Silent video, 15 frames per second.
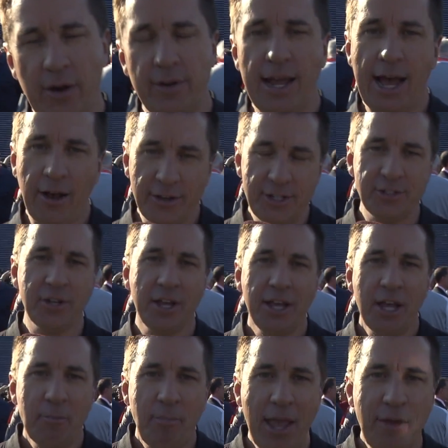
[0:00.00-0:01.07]
rare. Now he's
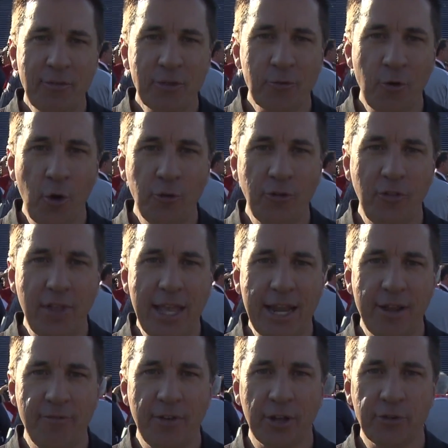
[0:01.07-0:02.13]
paving the road to the
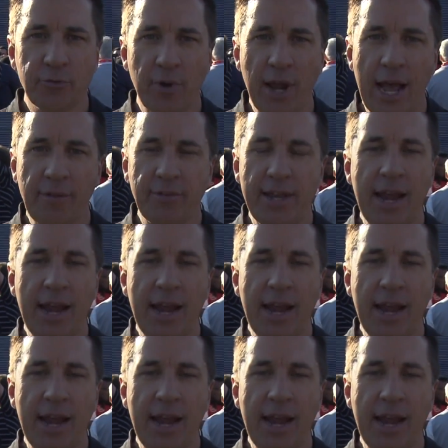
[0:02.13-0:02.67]
NFL draft,